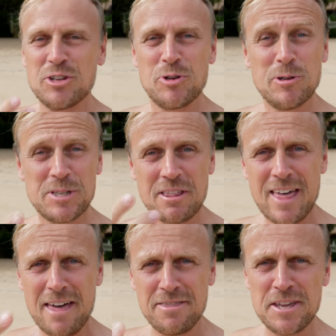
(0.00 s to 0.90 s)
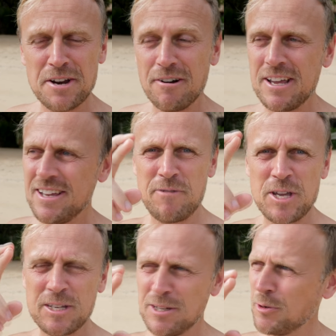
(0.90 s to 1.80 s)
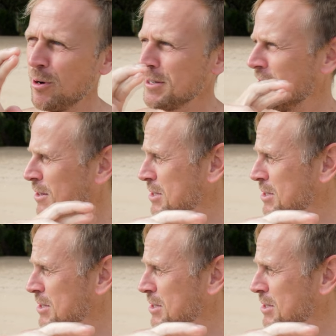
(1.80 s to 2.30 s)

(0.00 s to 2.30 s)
So using that theory, fingers crossed that